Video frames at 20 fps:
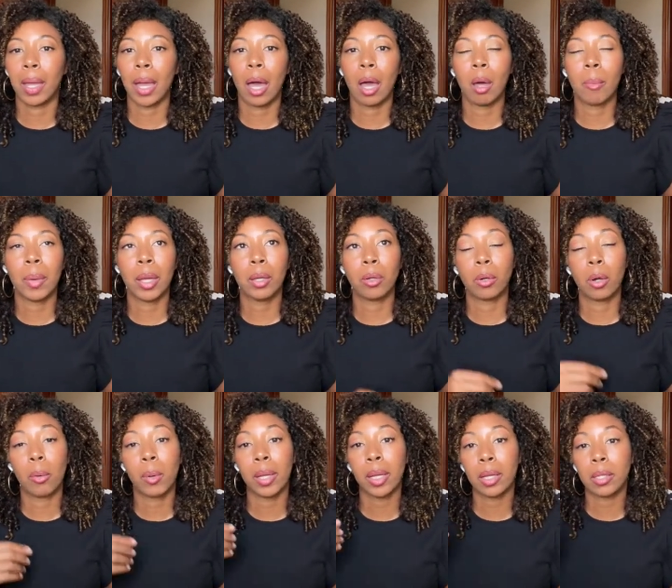How am I
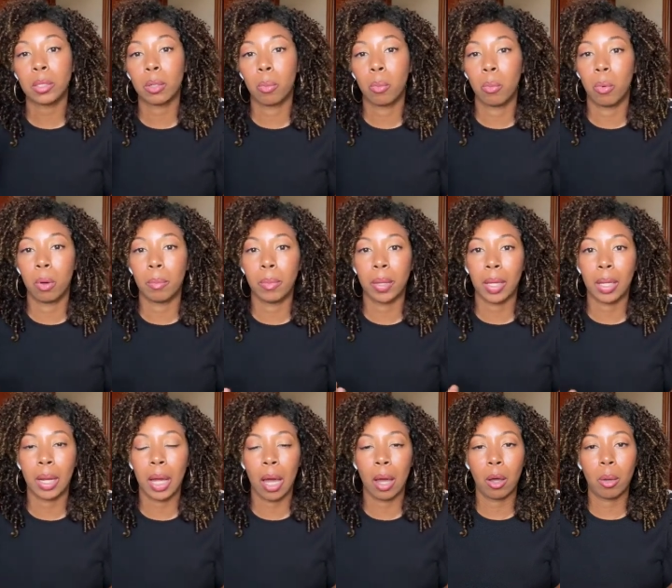growing as a
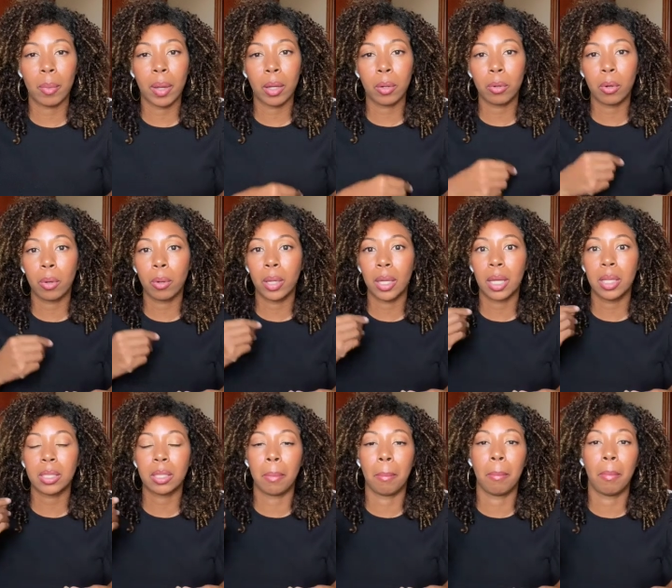woman? How am I growing
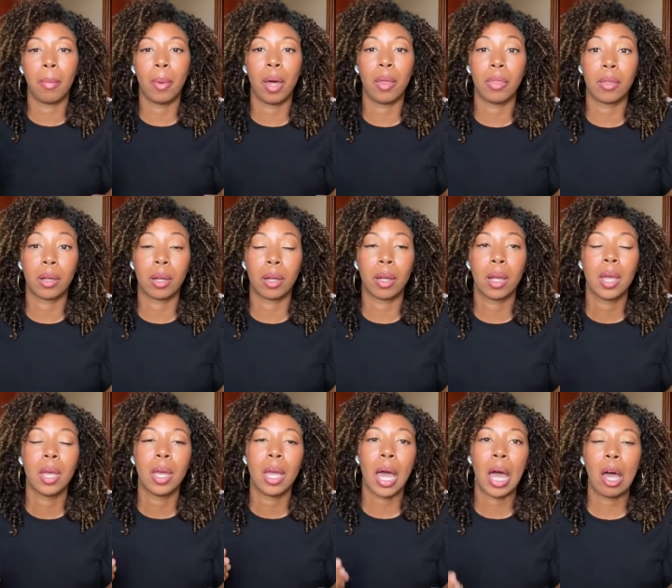as a mother?
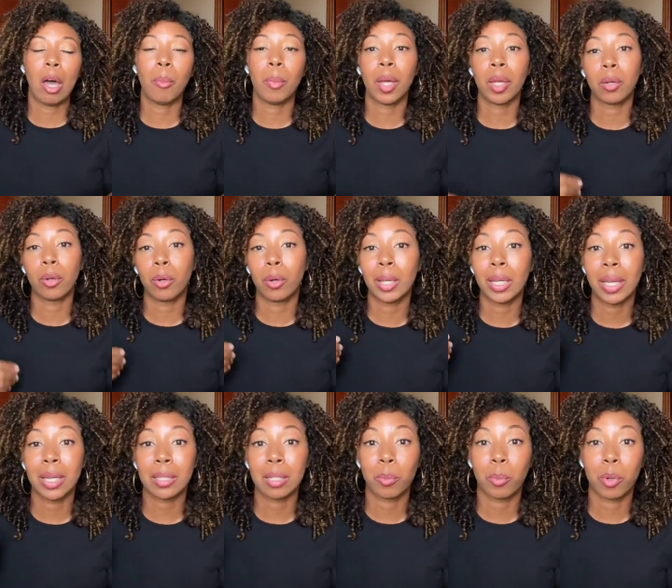How am I growing
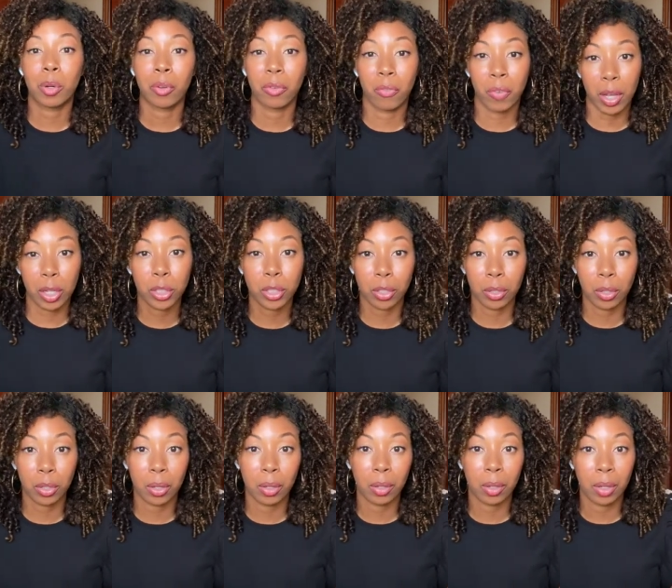as a
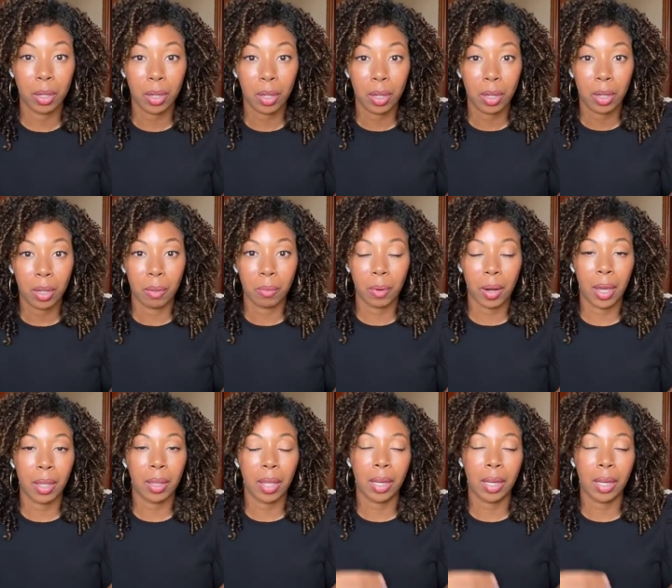professional? Right?